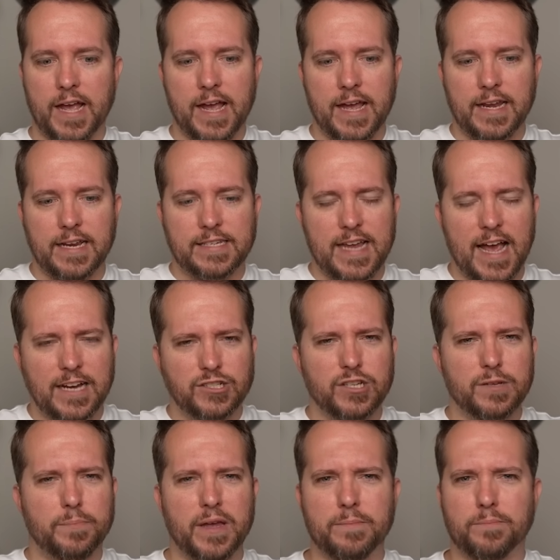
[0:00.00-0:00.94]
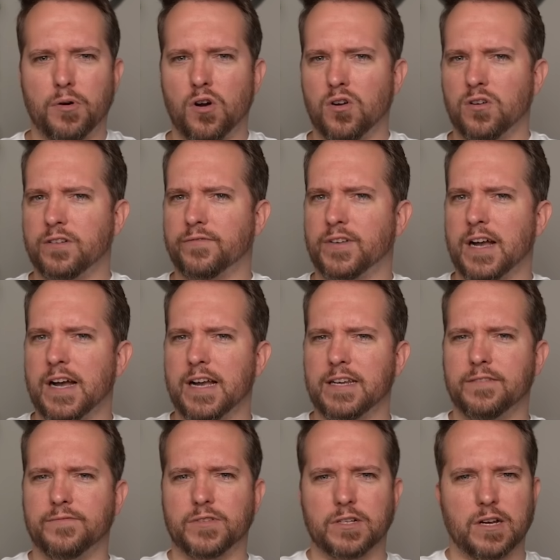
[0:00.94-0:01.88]
and it's actually been part of
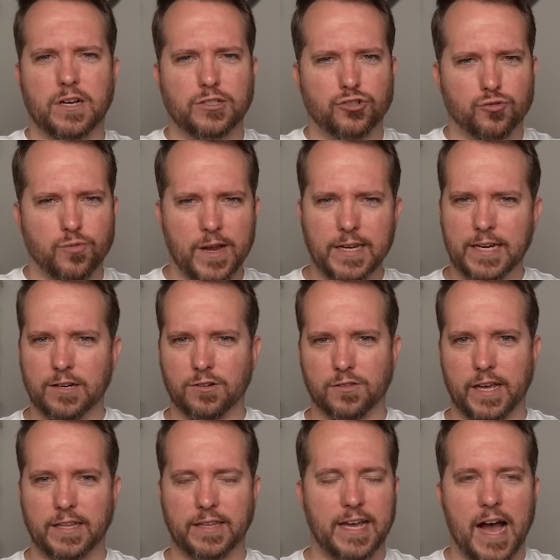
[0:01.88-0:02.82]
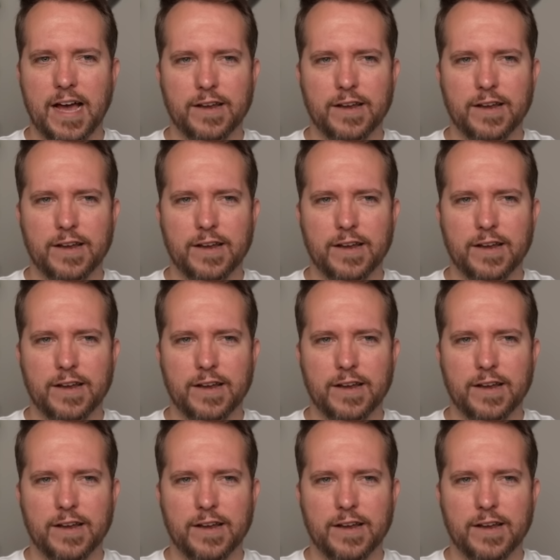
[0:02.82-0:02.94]
kind of a, a, trend here lately.